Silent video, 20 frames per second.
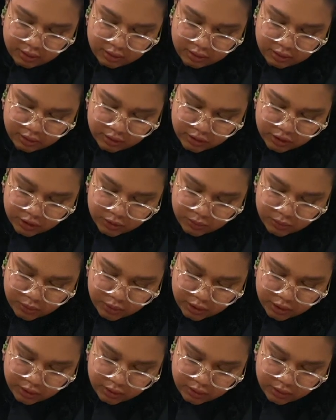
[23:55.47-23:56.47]
the
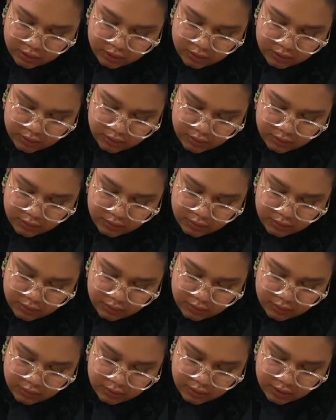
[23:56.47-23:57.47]
swirl
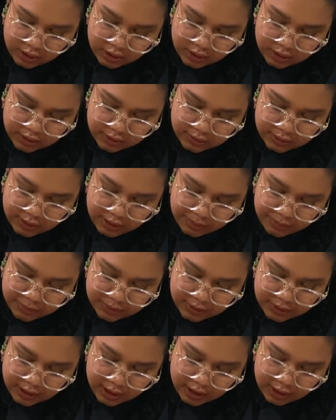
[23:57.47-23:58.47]
that the
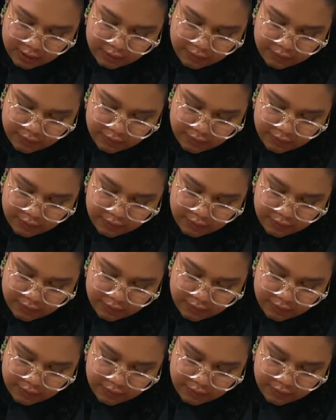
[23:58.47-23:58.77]
stems have.